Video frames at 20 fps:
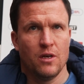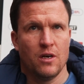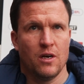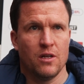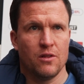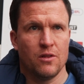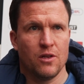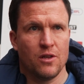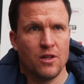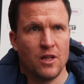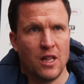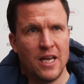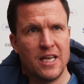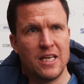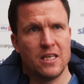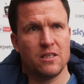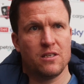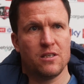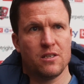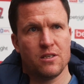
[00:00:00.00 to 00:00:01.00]
under the
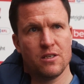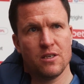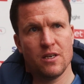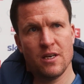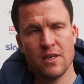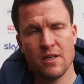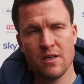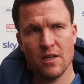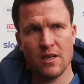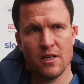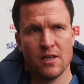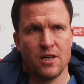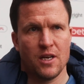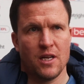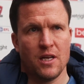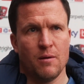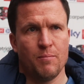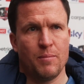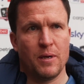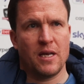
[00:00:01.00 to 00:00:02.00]
lights, and, and
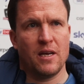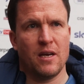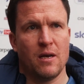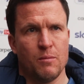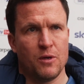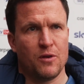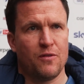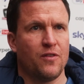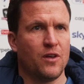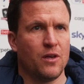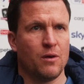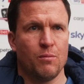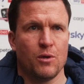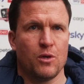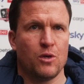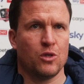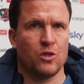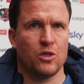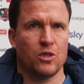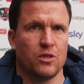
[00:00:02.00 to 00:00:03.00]
create a big atmosphere,
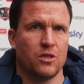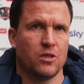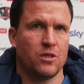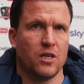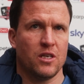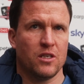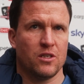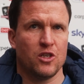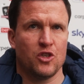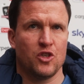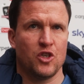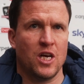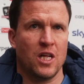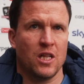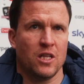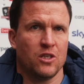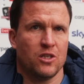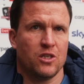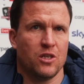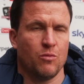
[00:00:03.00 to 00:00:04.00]
because it's, it's the
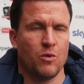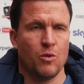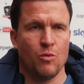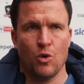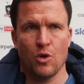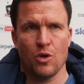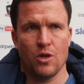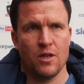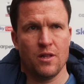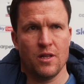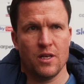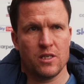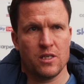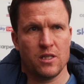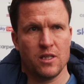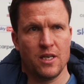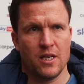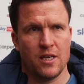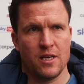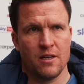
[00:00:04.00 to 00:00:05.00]
challenge that we want in
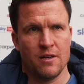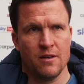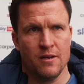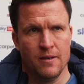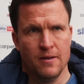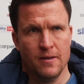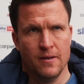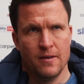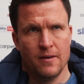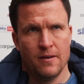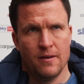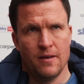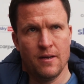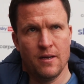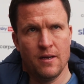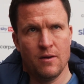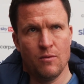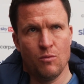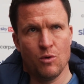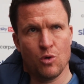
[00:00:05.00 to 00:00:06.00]
this league, and
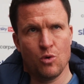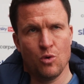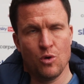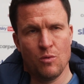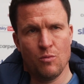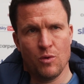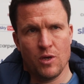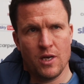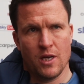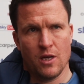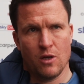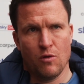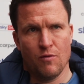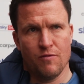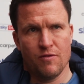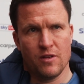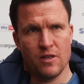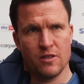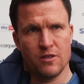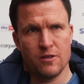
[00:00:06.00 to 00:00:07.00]
uh, we're going in with great
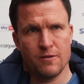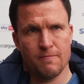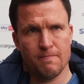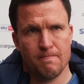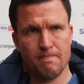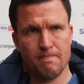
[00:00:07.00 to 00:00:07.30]
confidence.